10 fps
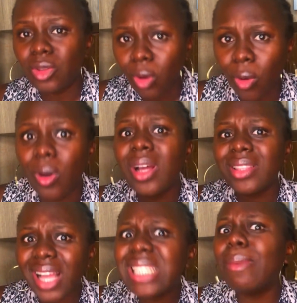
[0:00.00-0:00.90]
No,
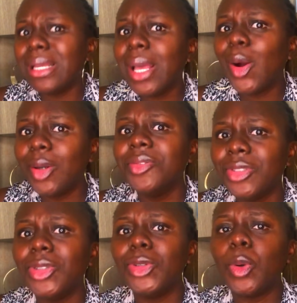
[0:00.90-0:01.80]
that's my second video.